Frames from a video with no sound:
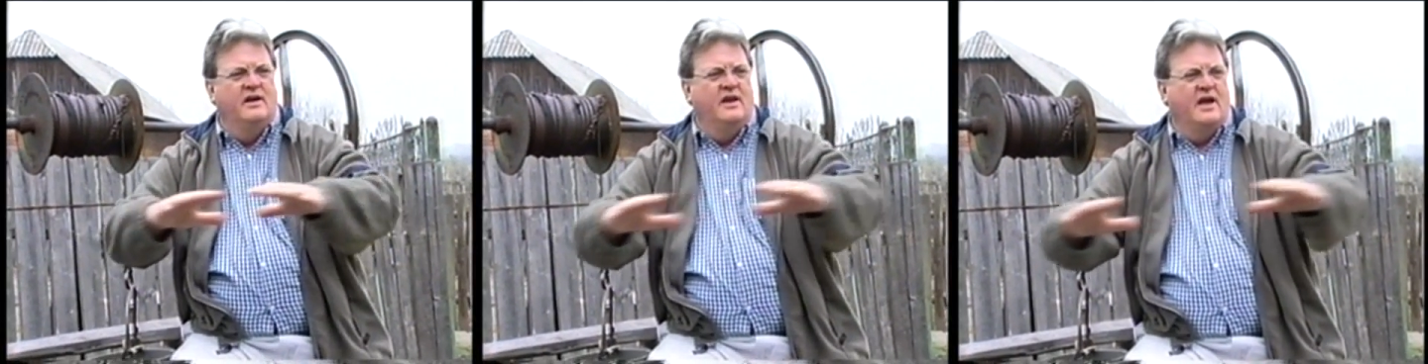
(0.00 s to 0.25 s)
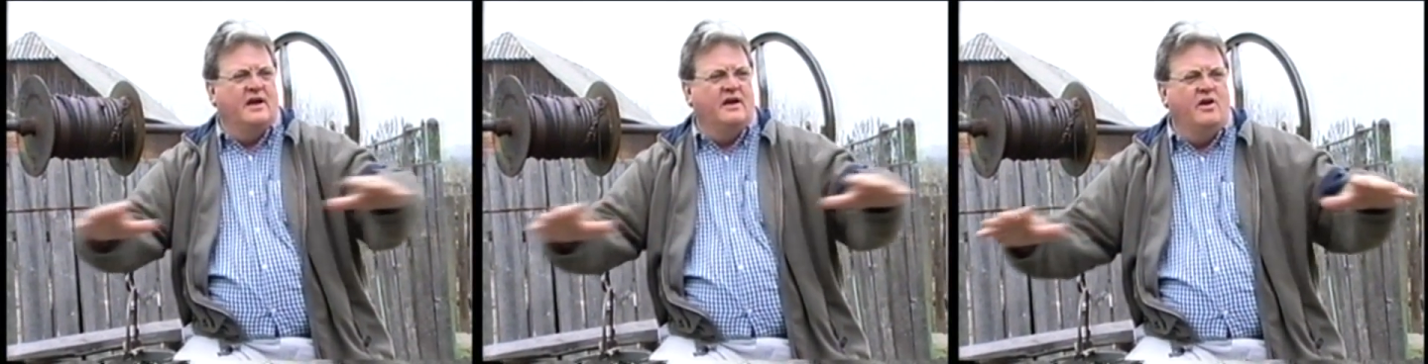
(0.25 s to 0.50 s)

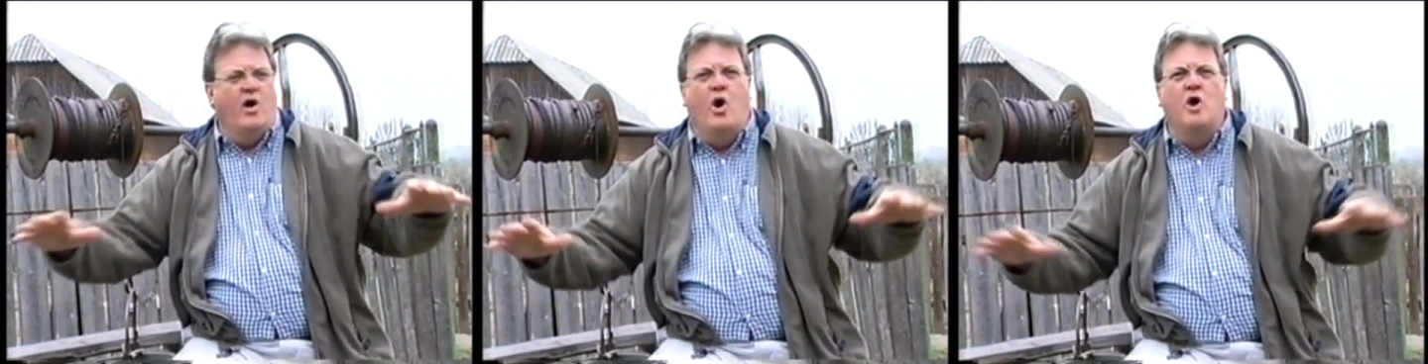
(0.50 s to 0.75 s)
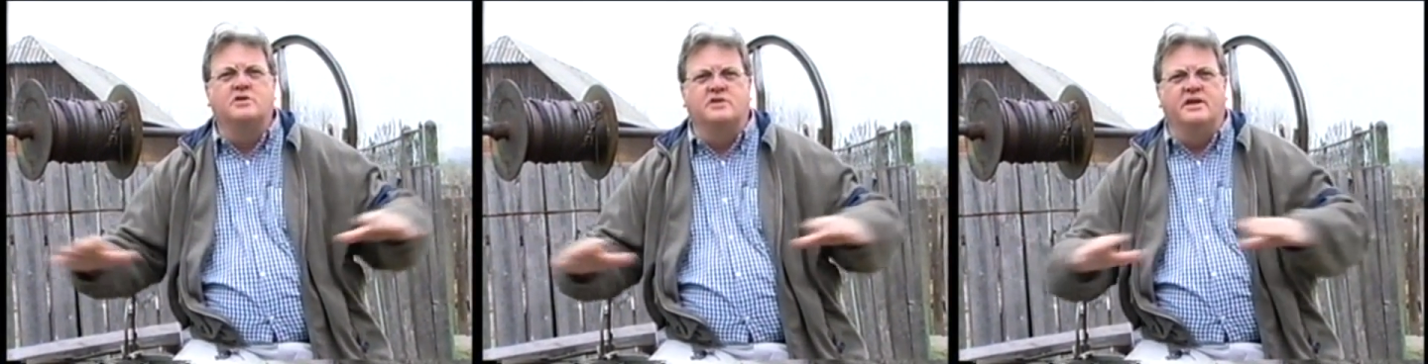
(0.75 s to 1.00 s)
like an
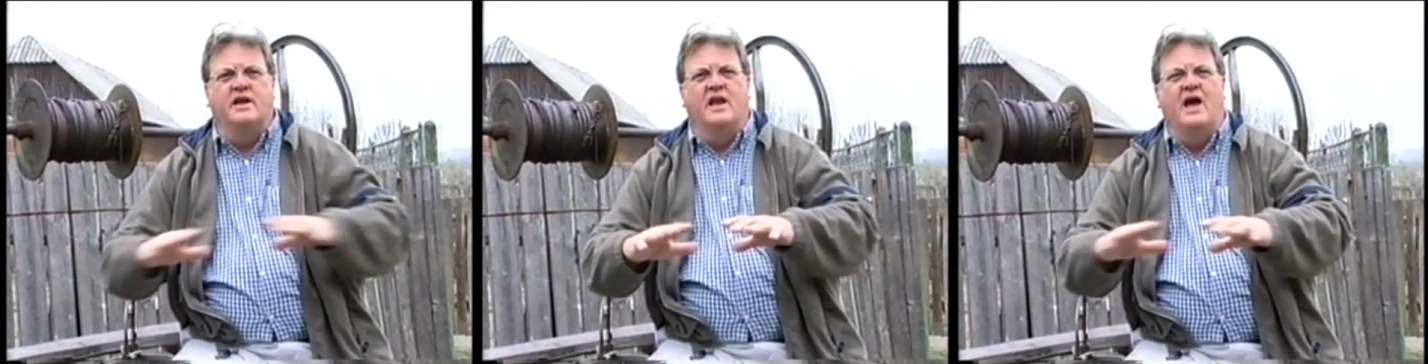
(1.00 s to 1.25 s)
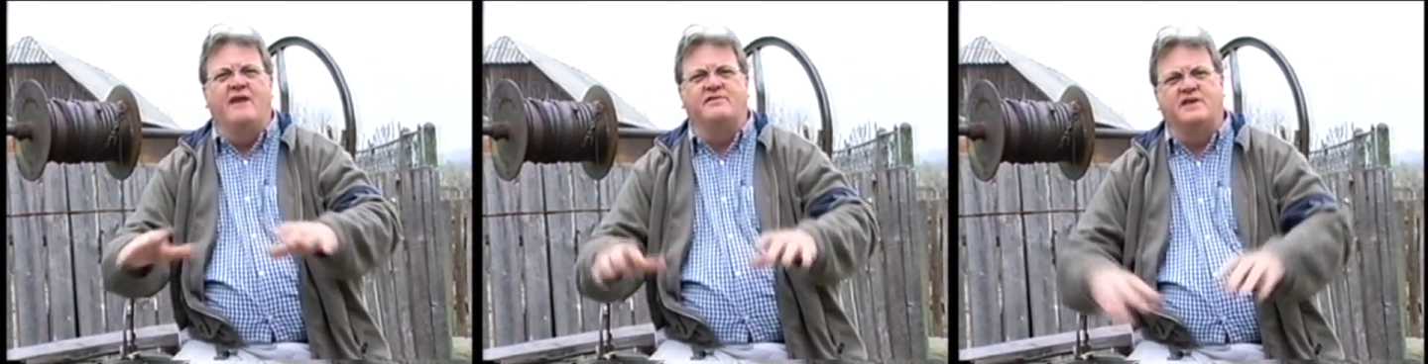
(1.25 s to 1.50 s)
alternate
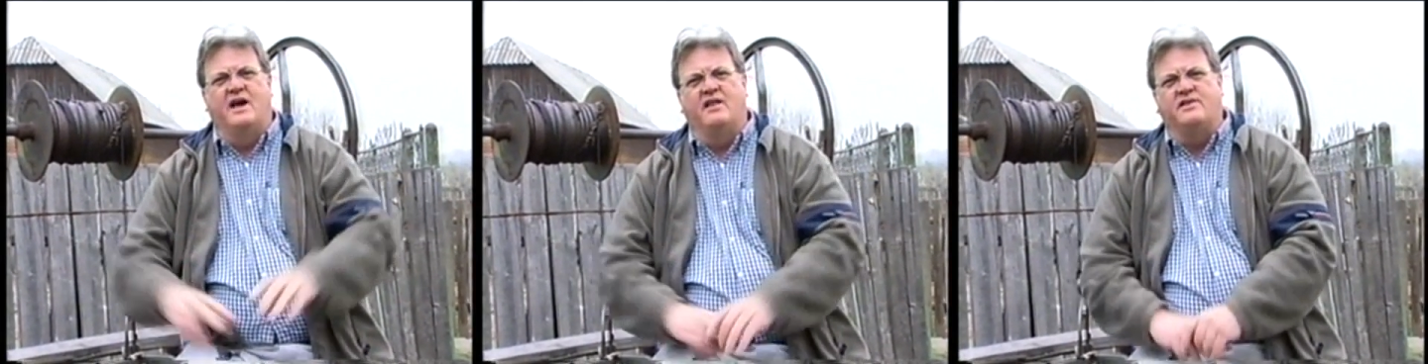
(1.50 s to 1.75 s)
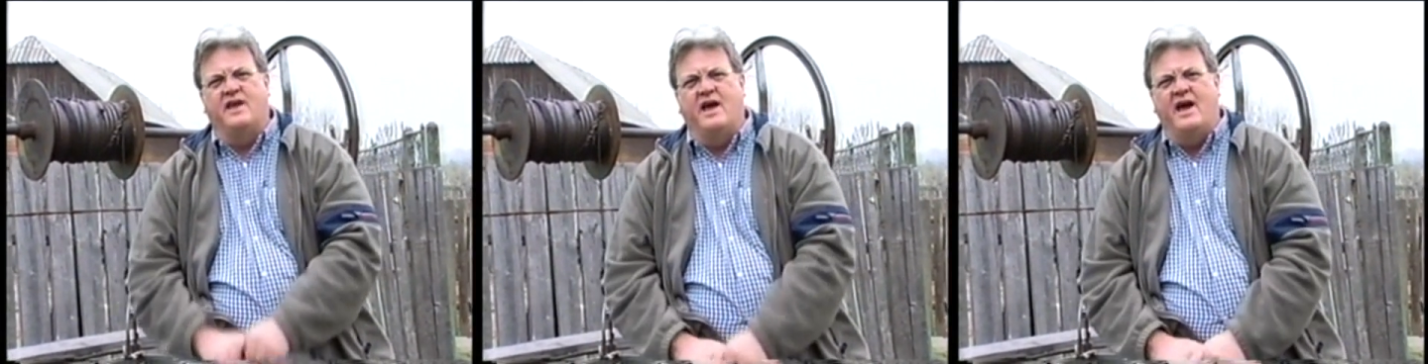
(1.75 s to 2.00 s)

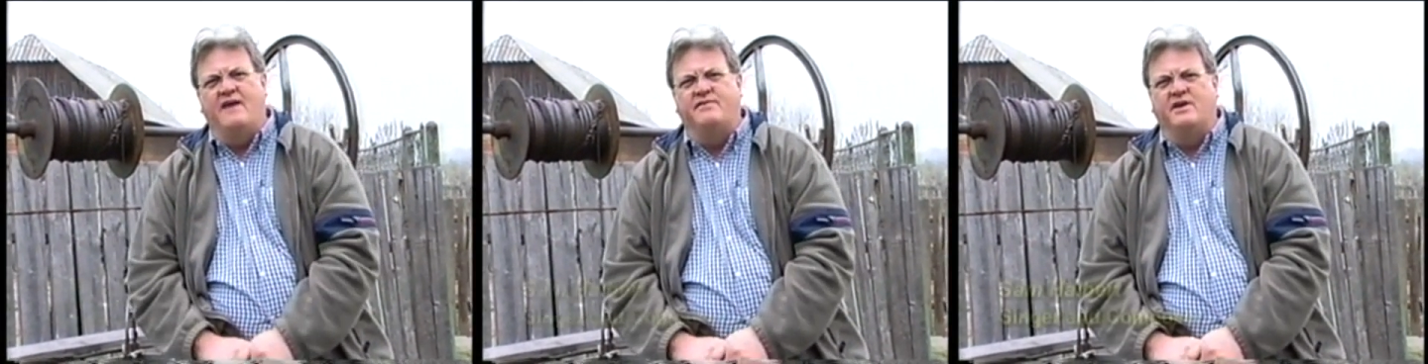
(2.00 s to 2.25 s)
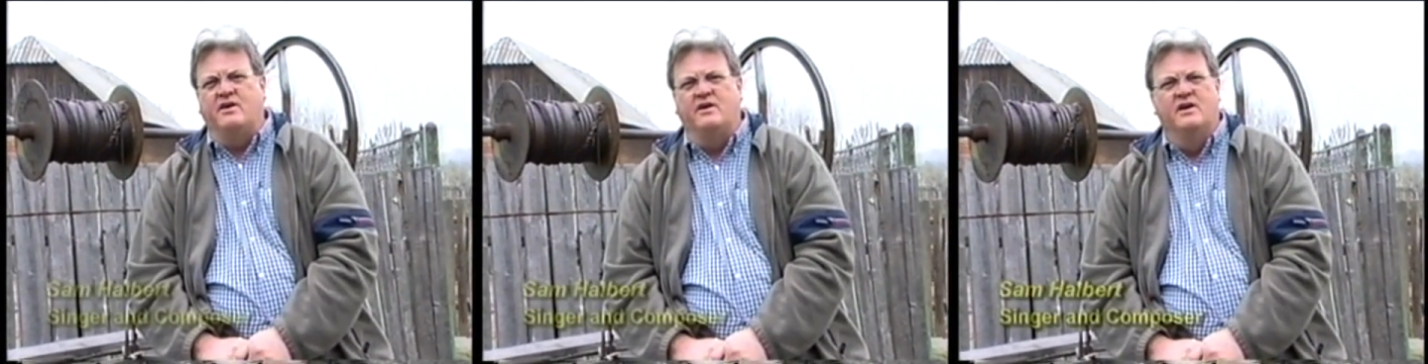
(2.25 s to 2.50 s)
lifestyle that they have
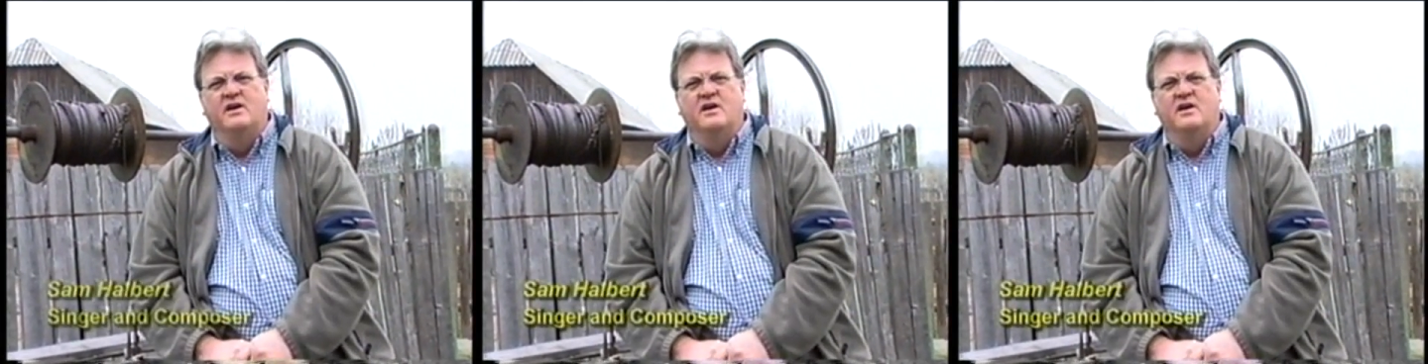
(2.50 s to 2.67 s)
there,